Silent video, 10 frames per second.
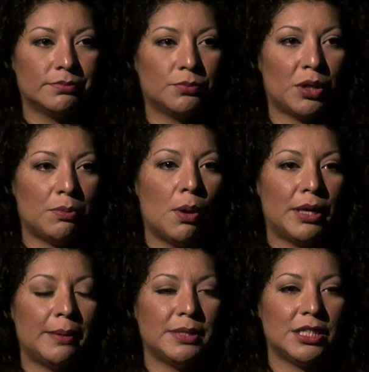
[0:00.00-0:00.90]
with
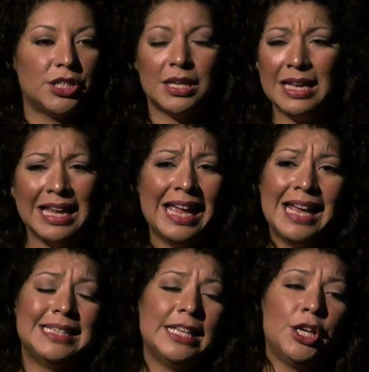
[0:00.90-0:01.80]
pulmonary hypertension.
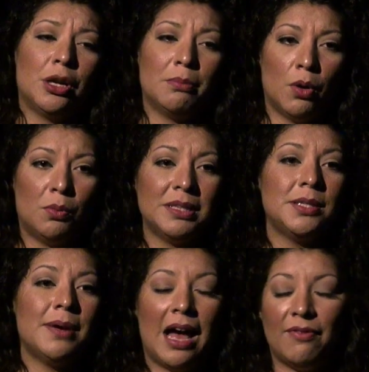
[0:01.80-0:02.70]
It's incurable. Once
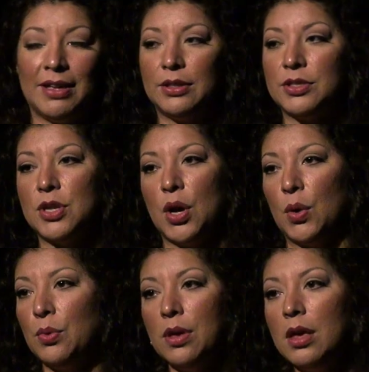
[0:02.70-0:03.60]
you have it, there's
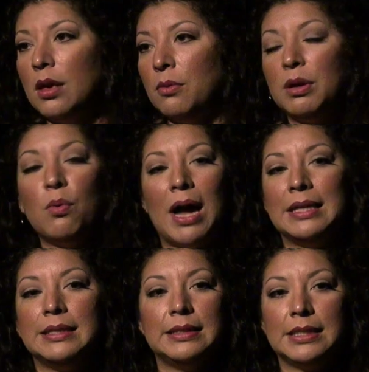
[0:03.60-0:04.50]
no
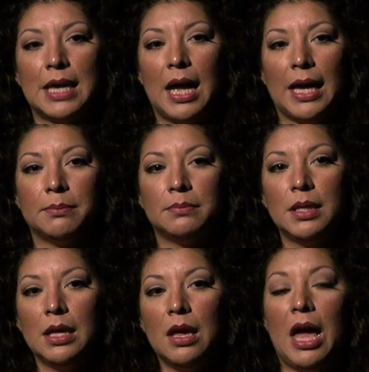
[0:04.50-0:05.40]
rewinding the time.
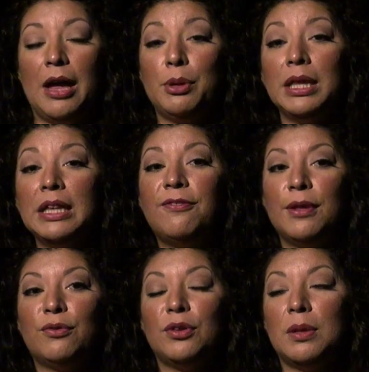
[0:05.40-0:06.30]
I really
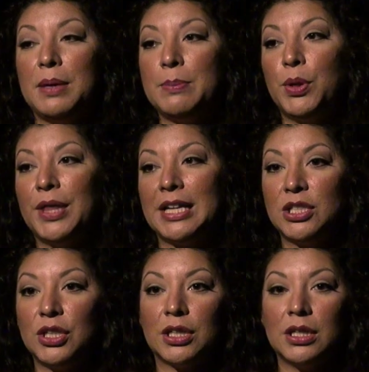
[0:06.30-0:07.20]
feel for the people that
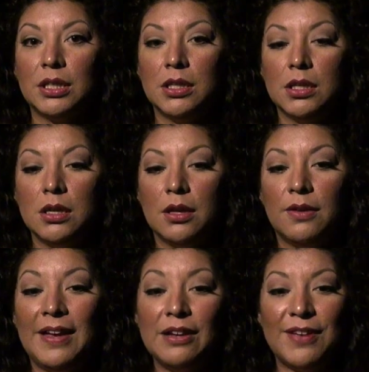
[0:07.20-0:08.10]
took
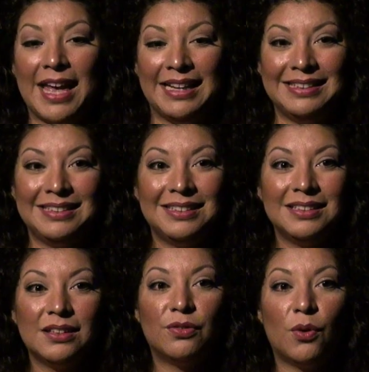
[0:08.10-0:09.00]
fen
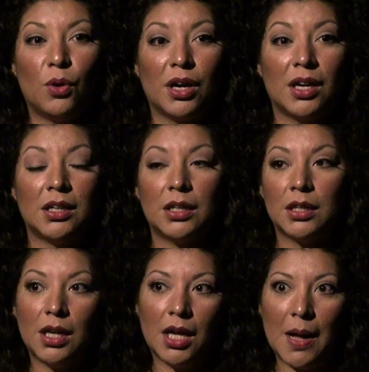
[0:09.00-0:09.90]
for
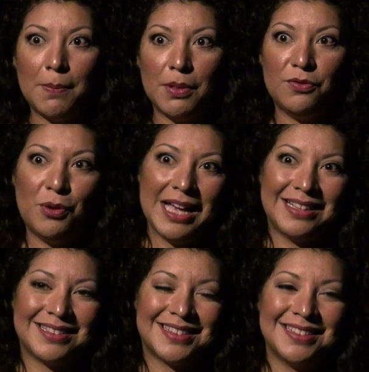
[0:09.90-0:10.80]
a couple of weeks